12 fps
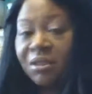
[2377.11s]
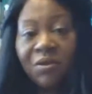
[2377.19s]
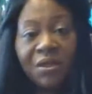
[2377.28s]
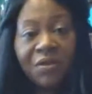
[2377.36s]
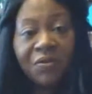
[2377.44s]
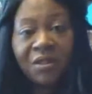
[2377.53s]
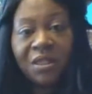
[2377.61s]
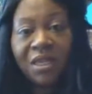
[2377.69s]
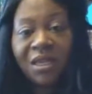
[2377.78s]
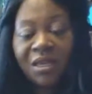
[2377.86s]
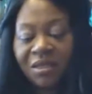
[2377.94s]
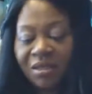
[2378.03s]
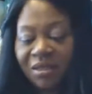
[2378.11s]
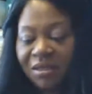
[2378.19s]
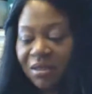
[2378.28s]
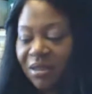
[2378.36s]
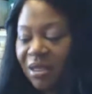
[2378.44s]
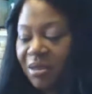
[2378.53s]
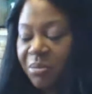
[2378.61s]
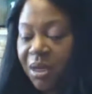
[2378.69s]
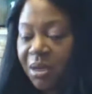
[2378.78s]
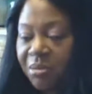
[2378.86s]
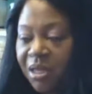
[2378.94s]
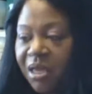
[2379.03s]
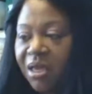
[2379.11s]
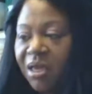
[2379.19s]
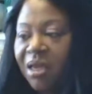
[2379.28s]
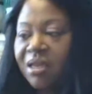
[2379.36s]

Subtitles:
three different things. Now the bubbly